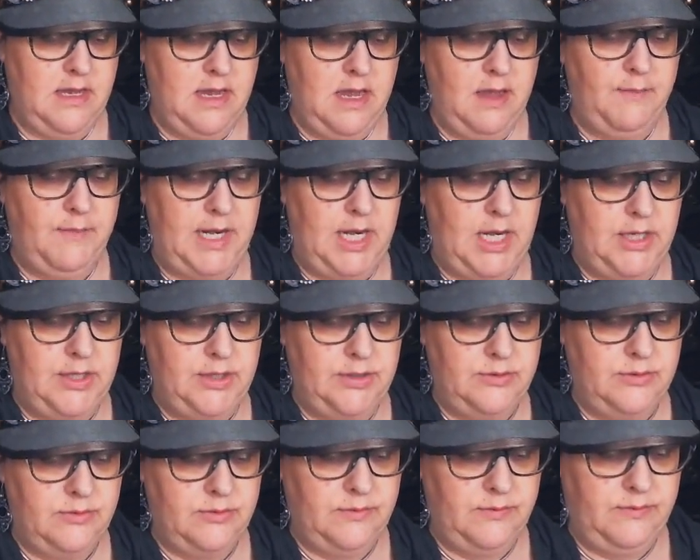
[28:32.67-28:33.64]

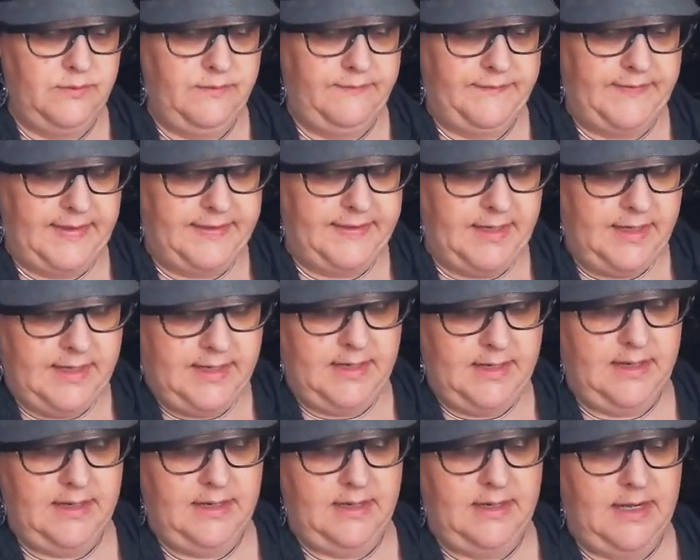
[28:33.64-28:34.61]
blue
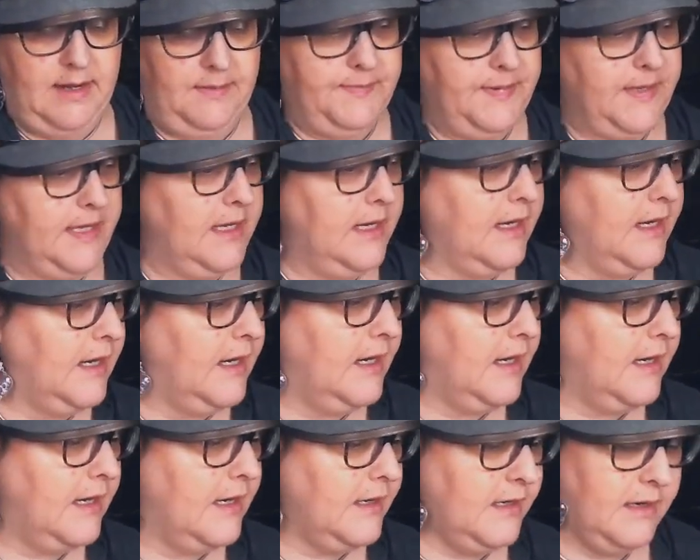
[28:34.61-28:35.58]
feather up
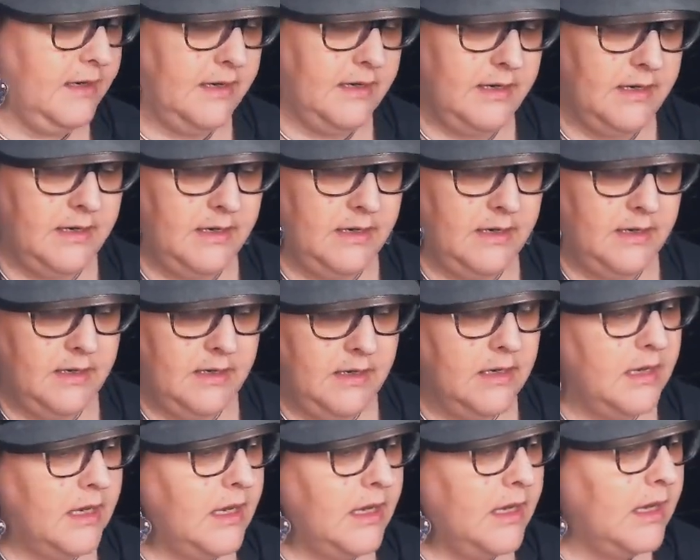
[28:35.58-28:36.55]
here.
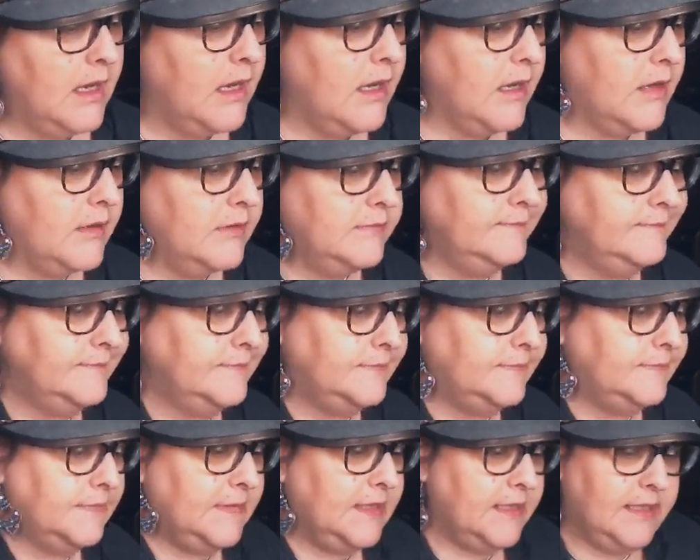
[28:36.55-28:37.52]
Oh,
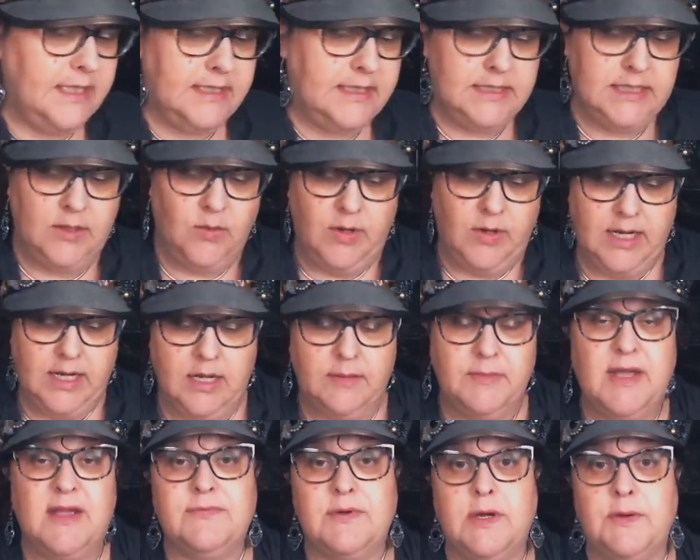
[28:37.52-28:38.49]
that didn't quite come
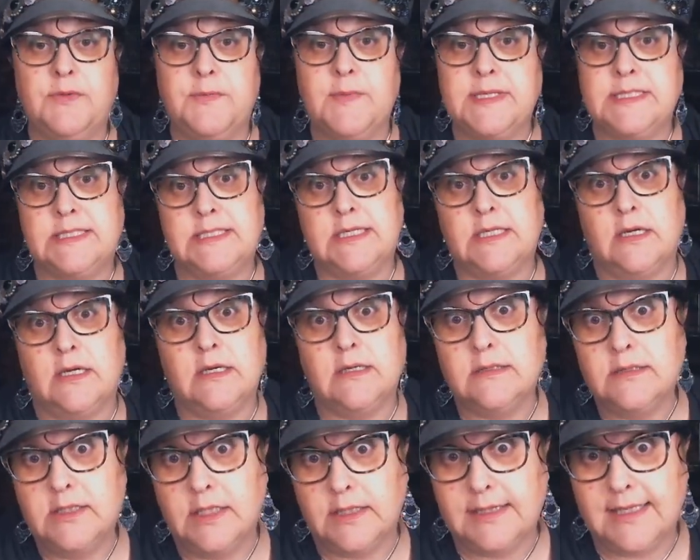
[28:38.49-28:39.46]
off right with my
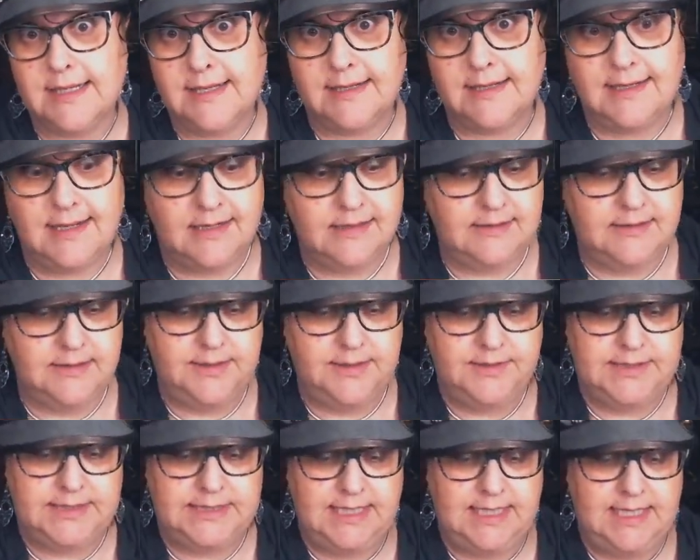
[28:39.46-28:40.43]
sticker. Good thing I got glue
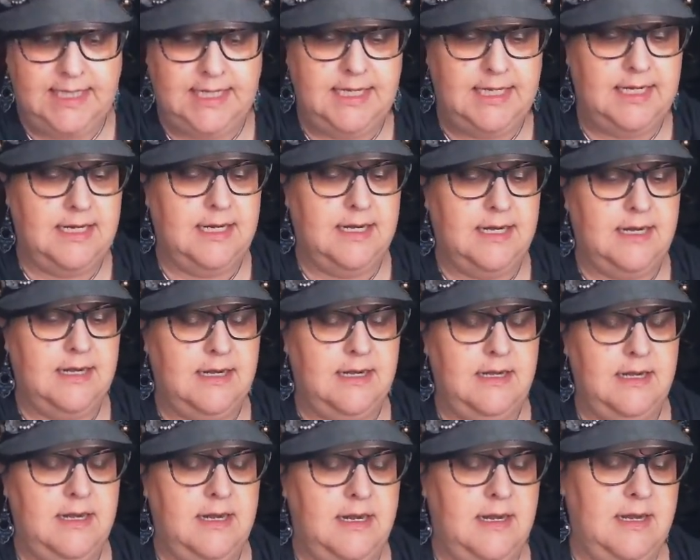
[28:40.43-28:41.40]
sitting here.
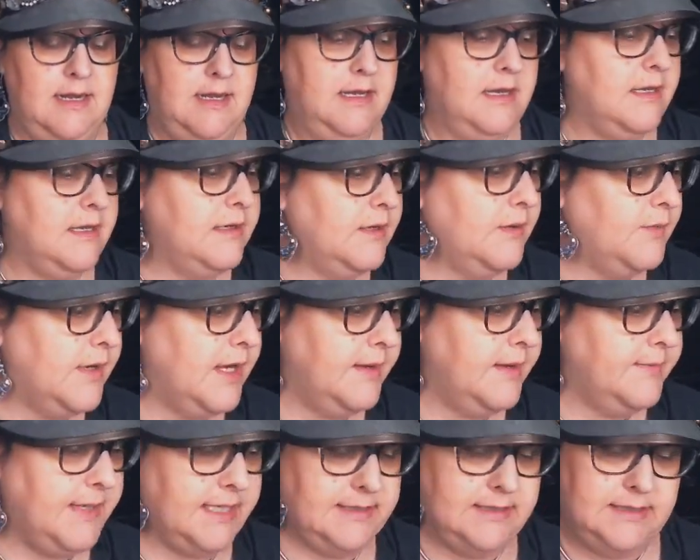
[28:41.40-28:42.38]
I don't know why
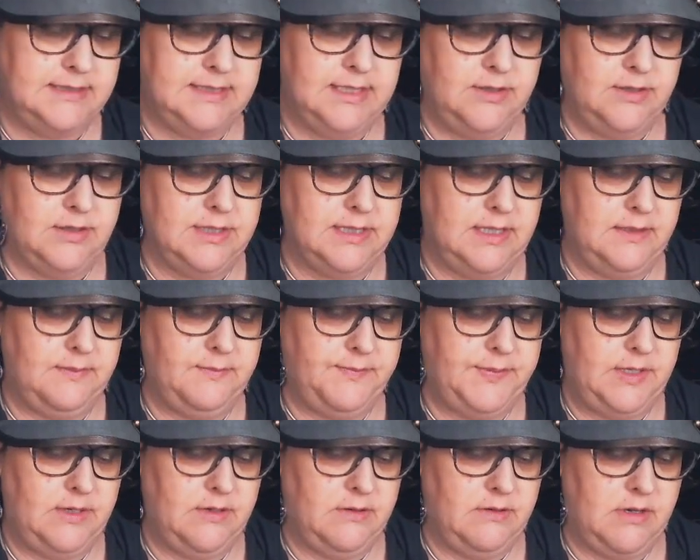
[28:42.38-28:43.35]
my sticker didn't
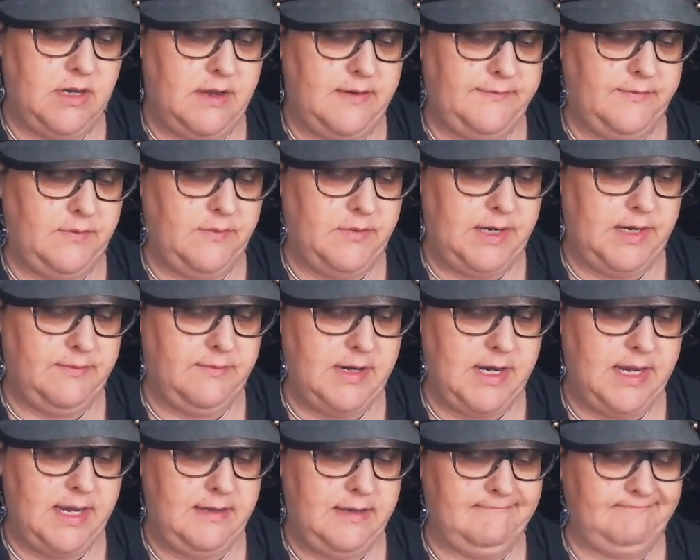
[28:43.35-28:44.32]
peel off quite
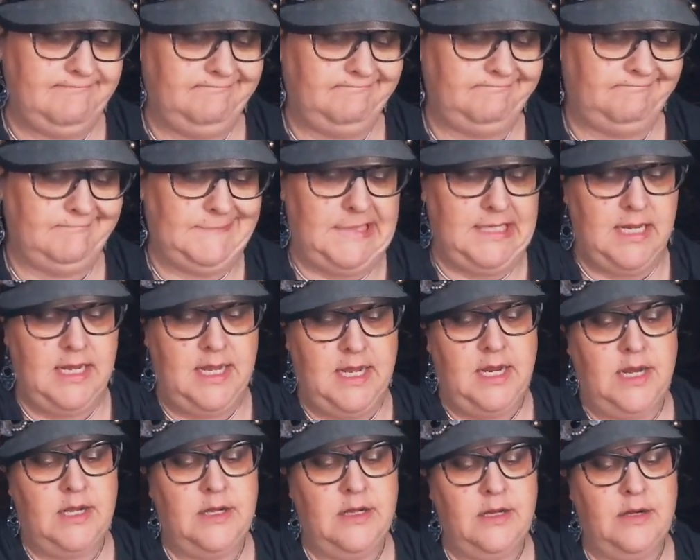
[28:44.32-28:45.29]
right.
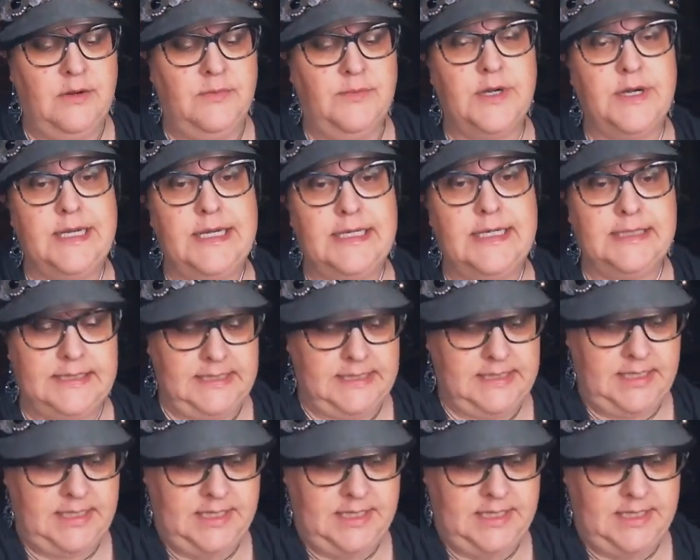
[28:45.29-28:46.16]
No worries.